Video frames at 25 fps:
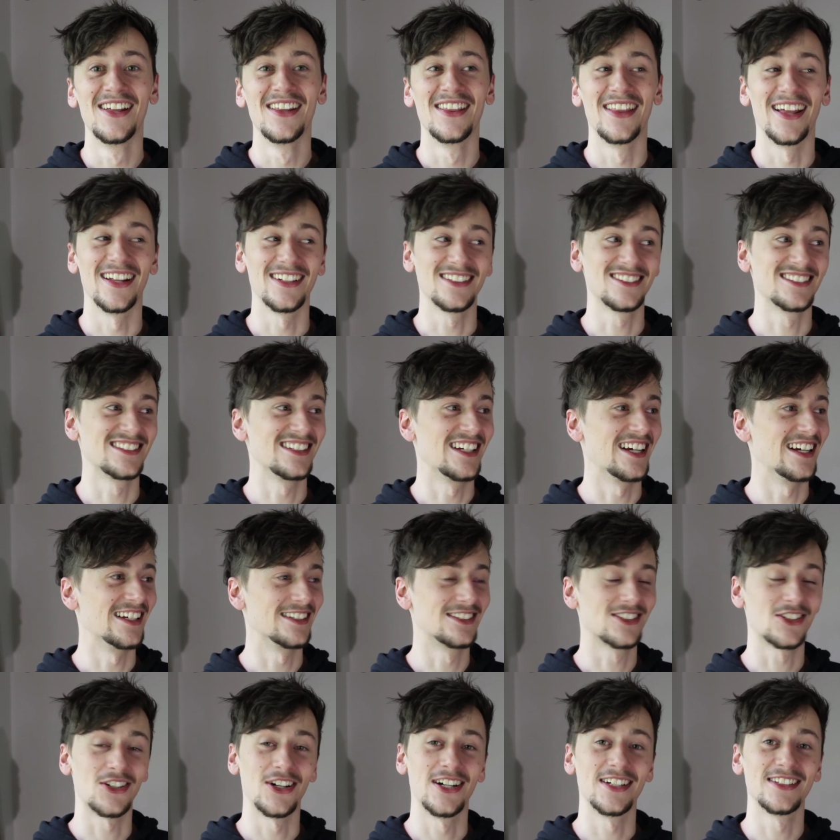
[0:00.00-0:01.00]
That's, yeah,
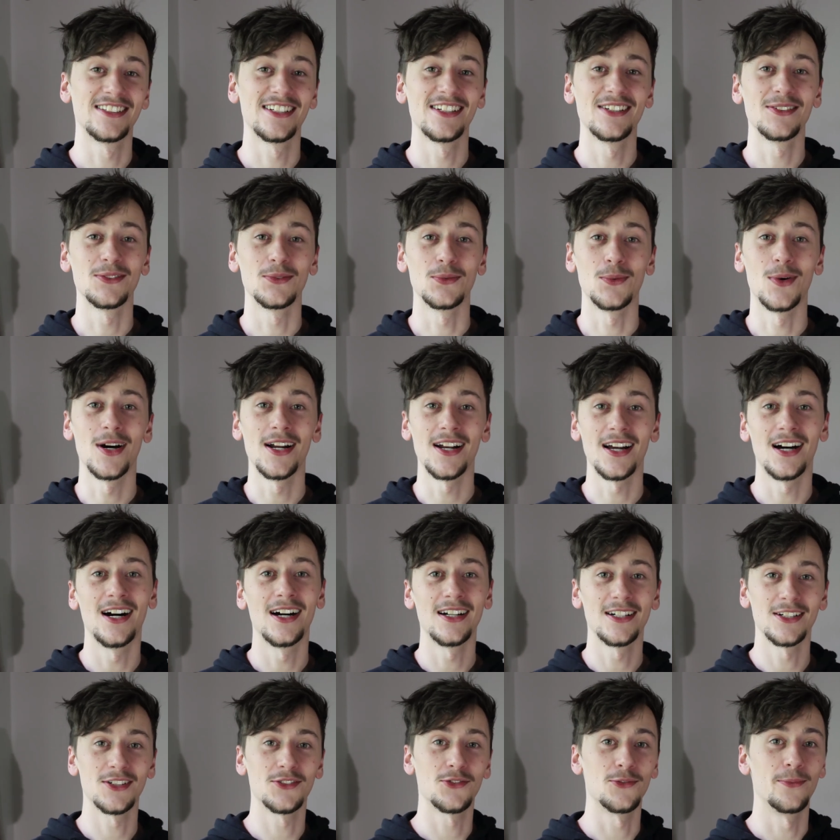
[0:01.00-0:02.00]
it's crazy. One
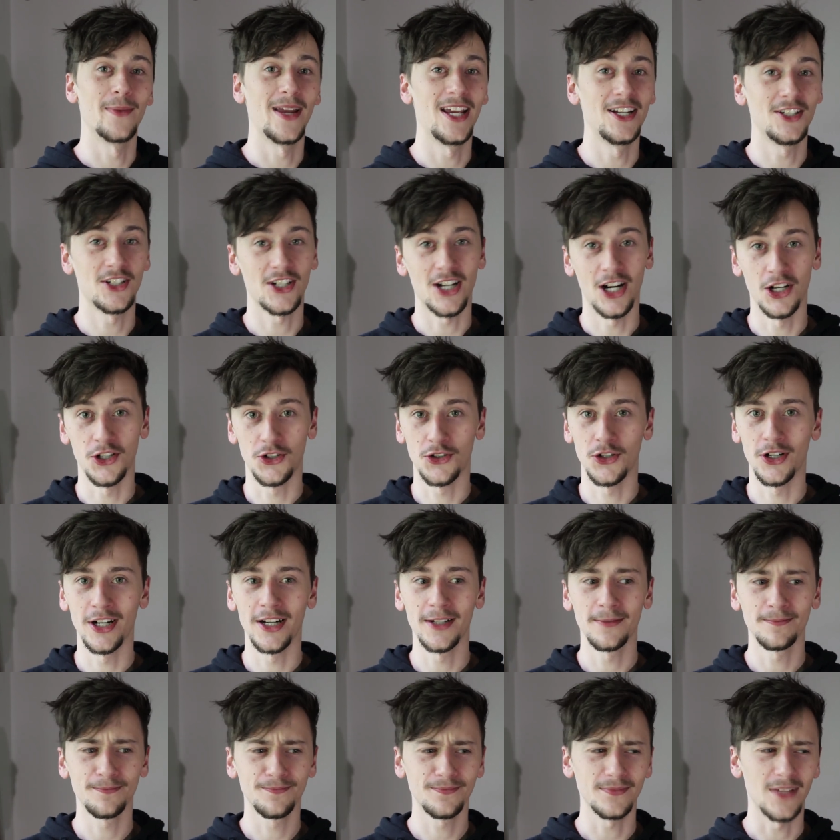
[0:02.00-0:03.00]
artist from each
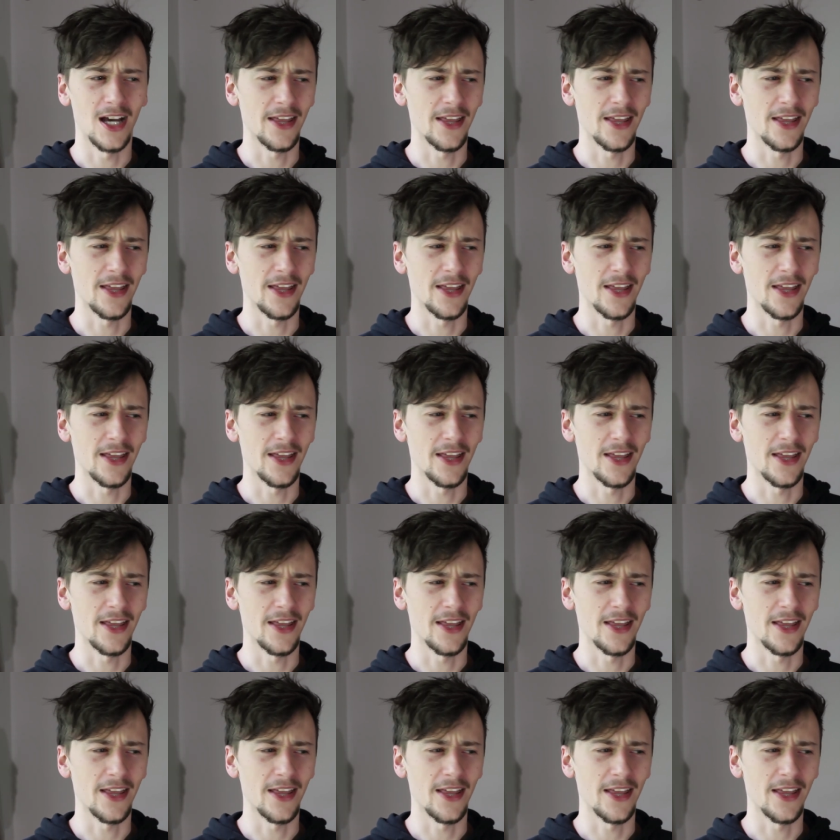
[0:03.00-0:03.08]
country.